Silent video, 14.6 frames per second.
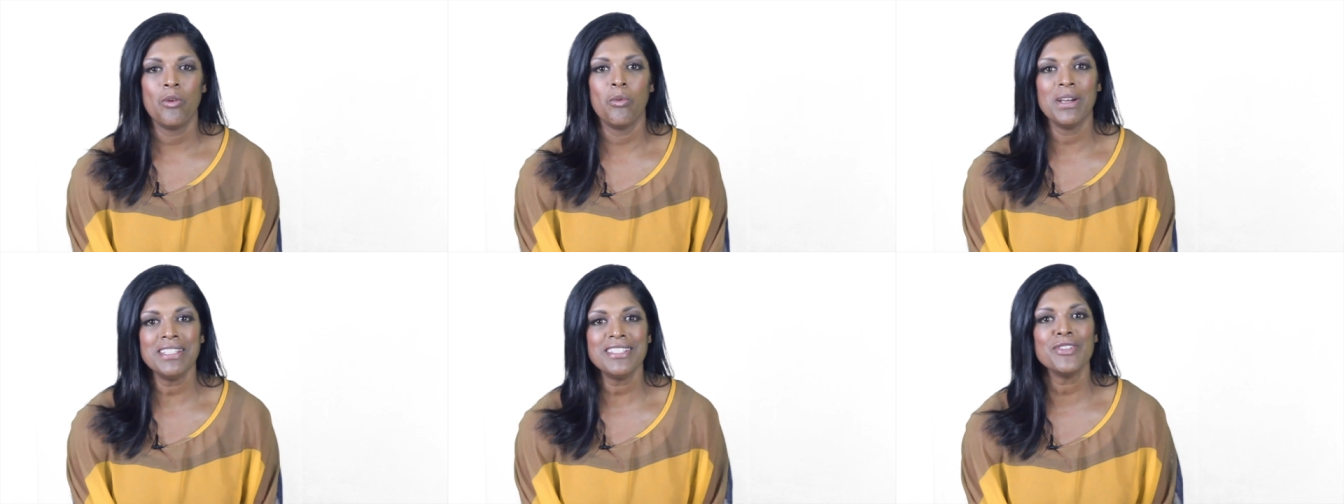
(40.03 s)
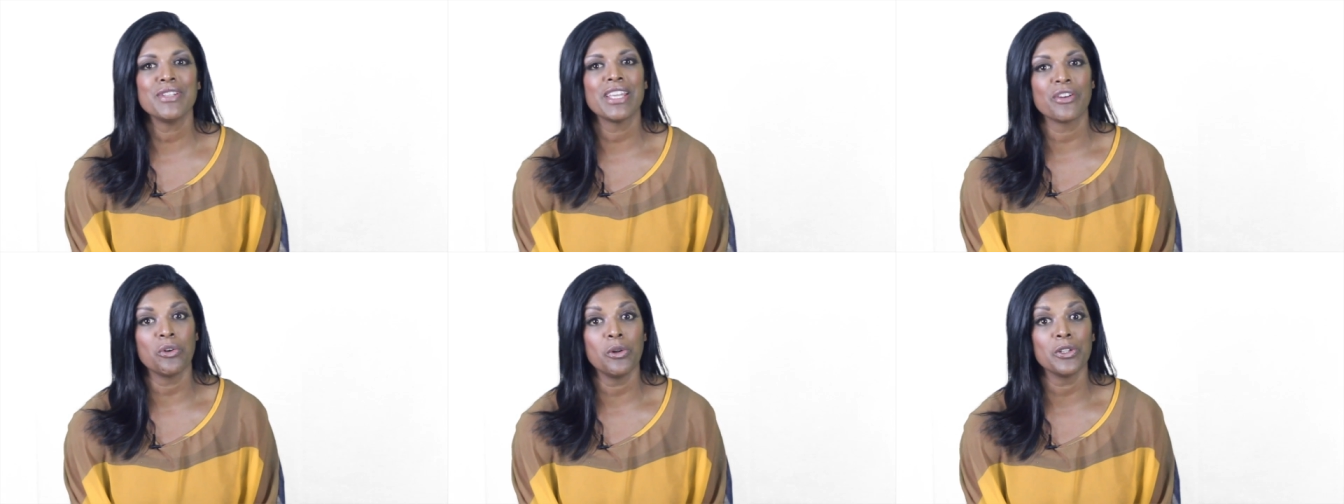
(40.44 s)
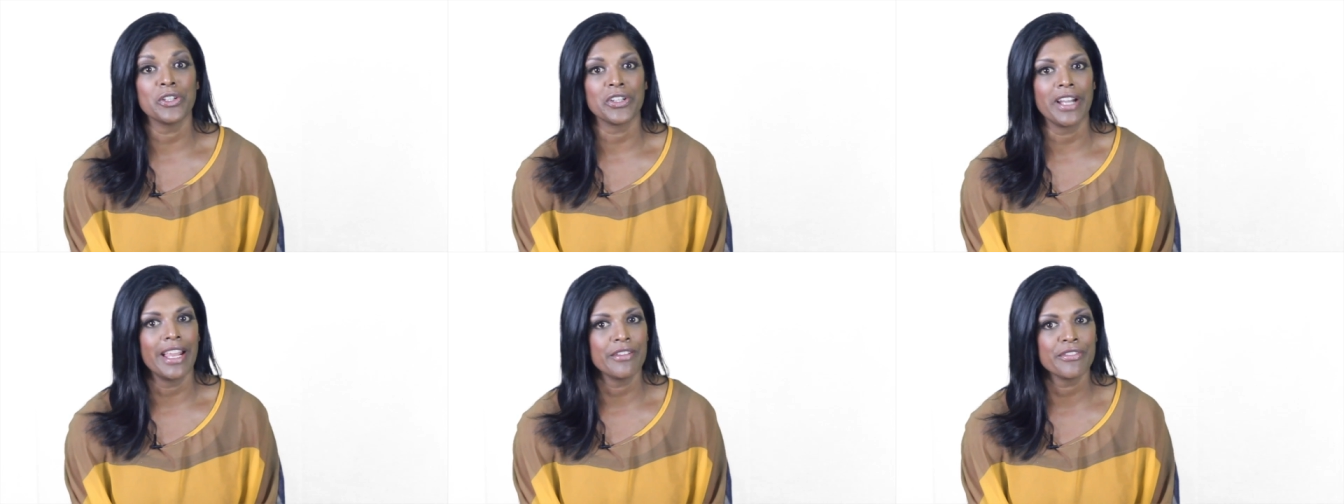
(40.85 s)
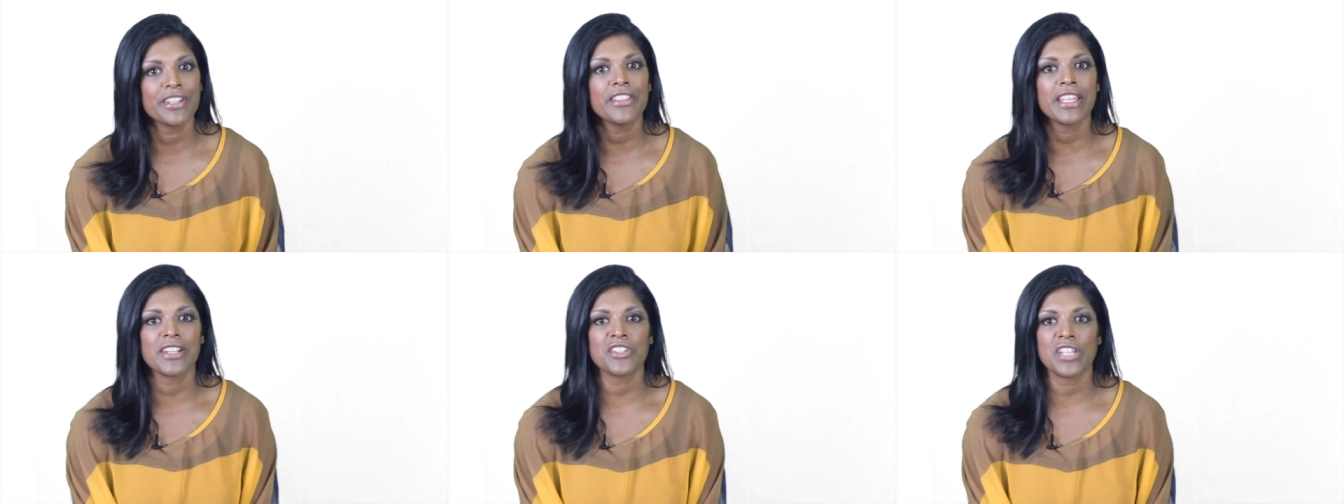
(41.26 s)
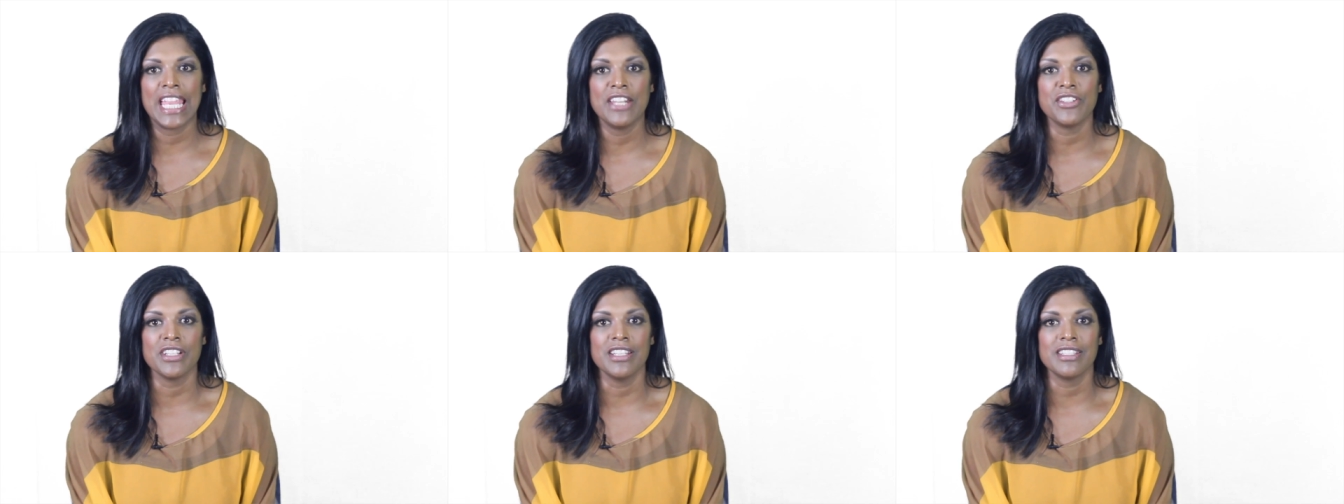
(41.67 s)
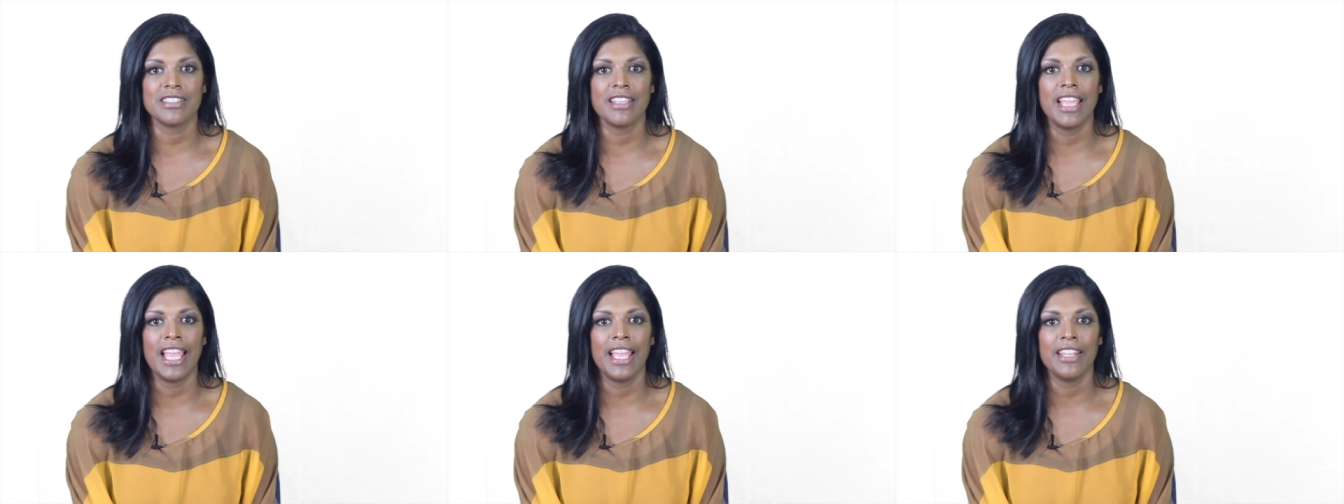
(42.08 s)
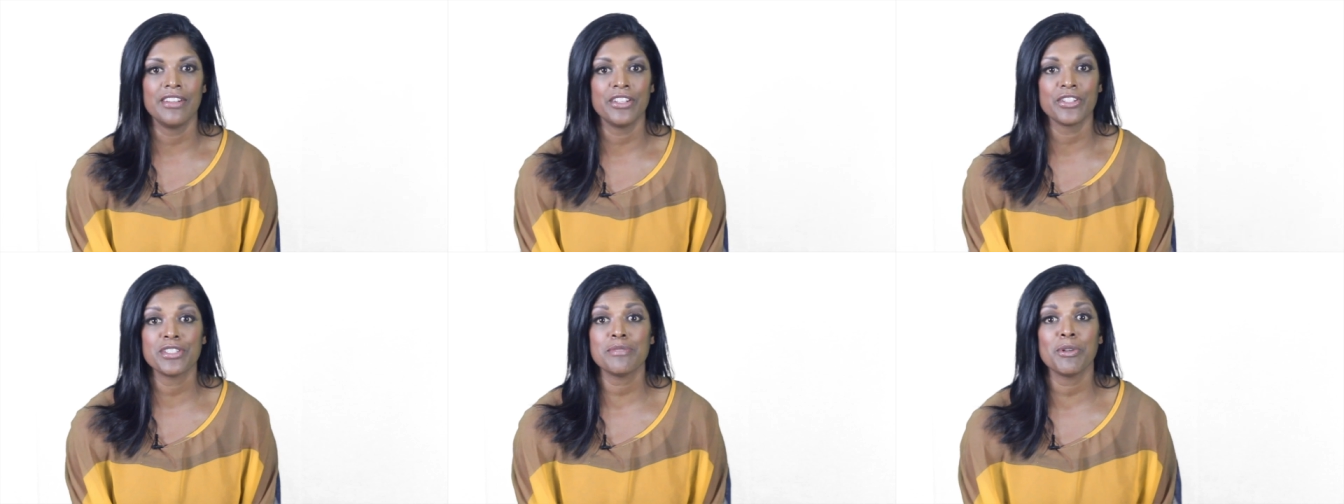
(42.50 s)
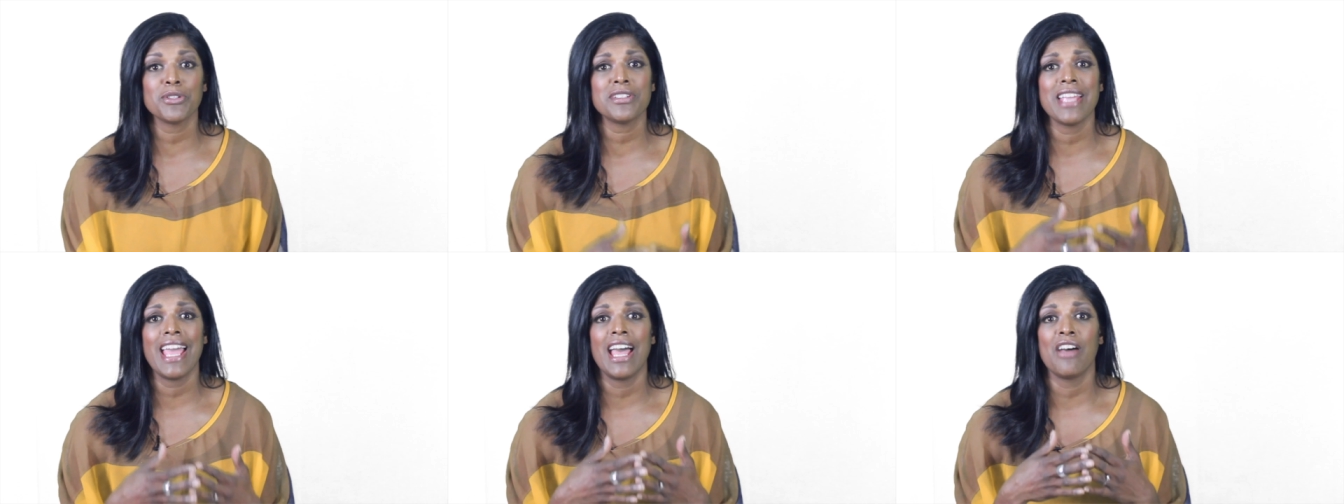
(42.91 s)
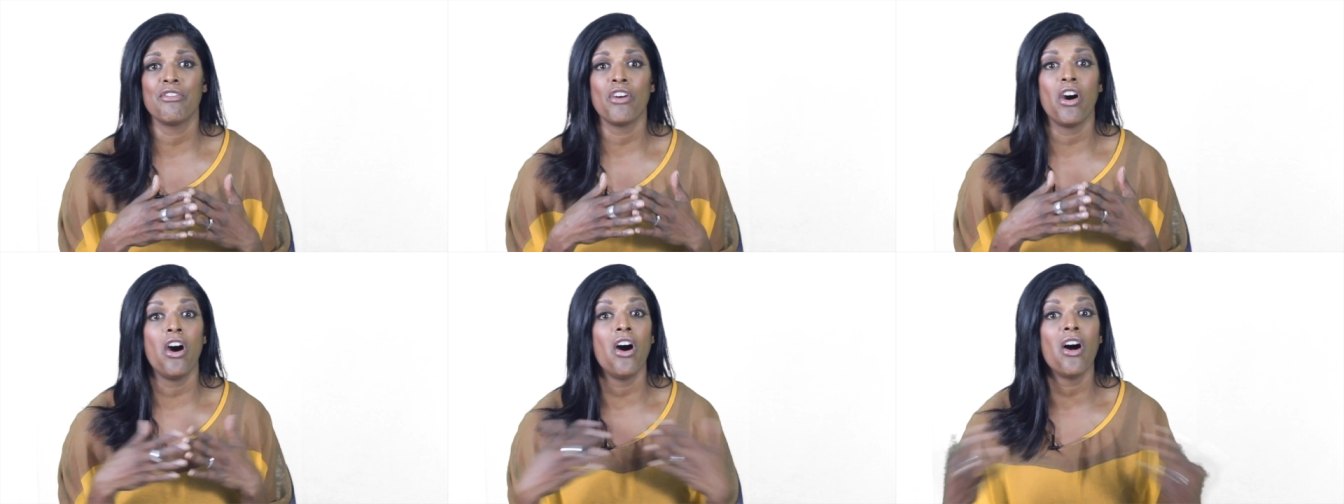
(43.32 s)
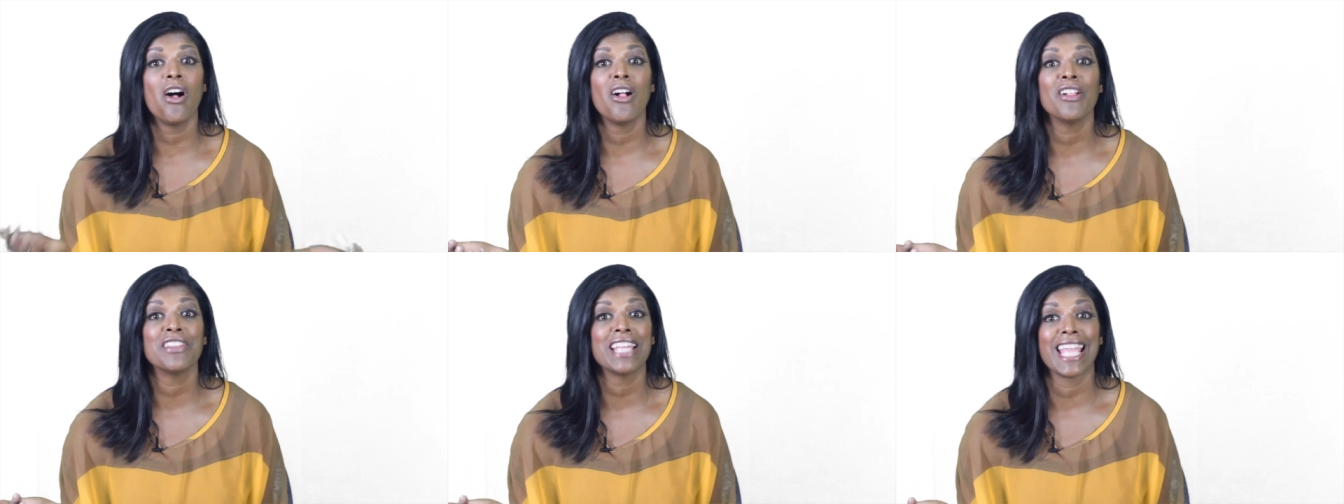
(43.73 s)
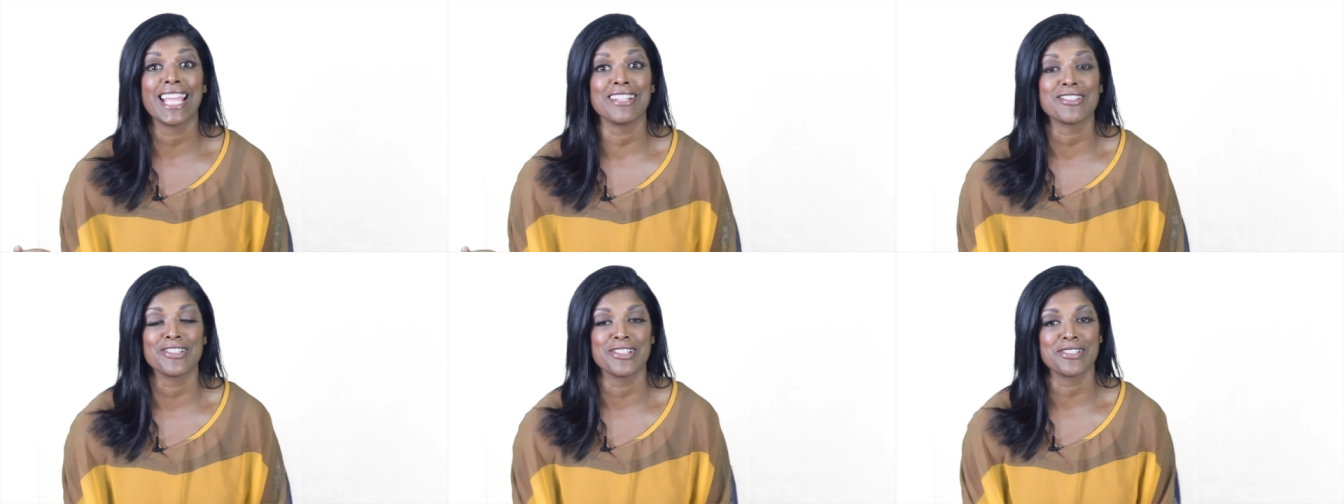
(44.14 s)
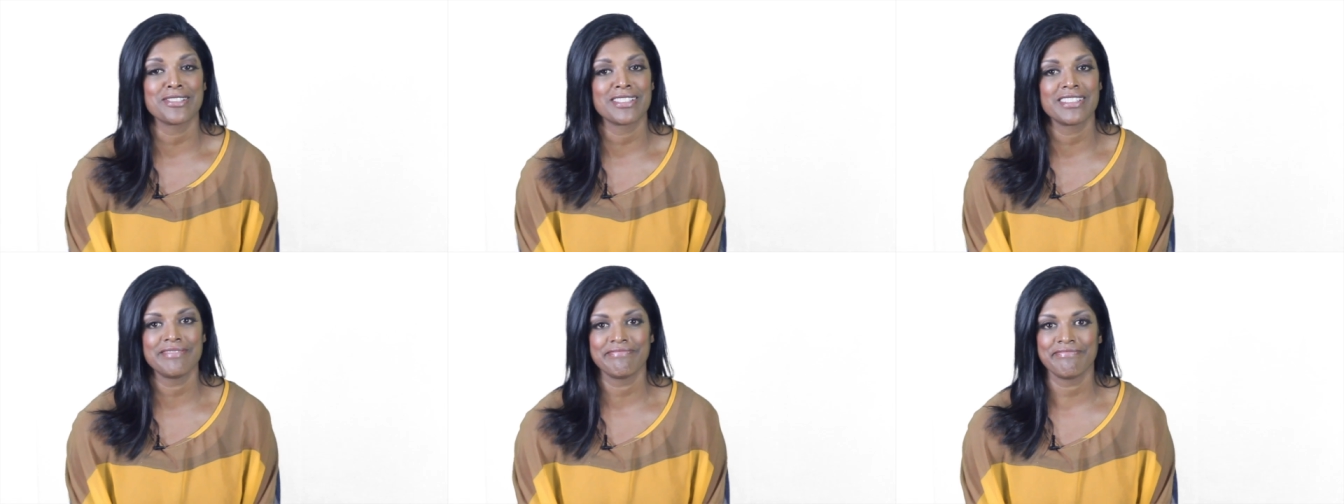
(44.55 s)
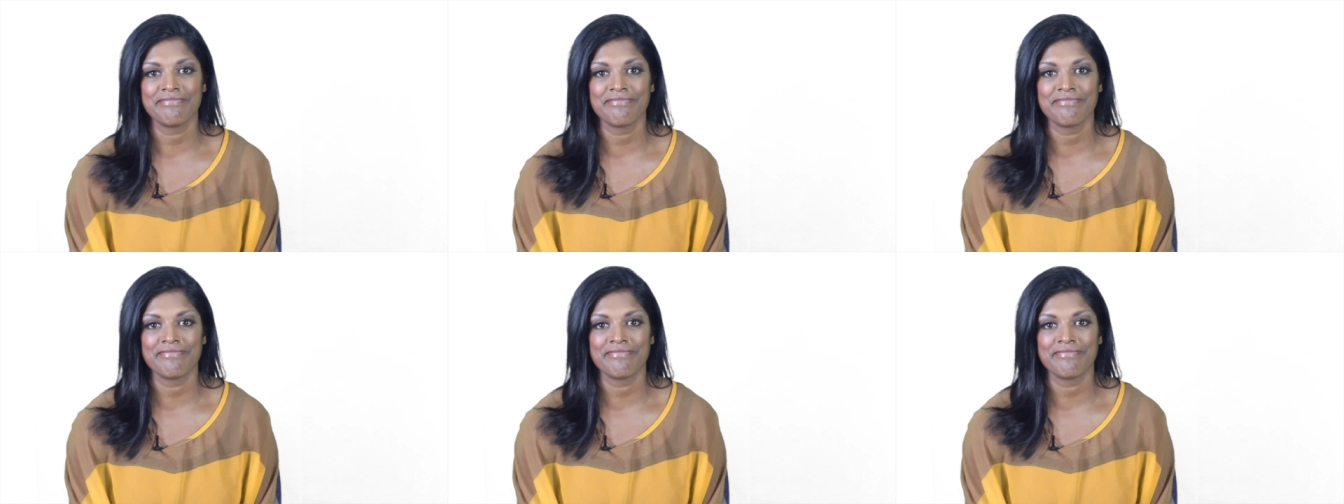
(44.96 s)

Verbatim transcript: Once you get older, everything changes, and you're supposed to have all the answers.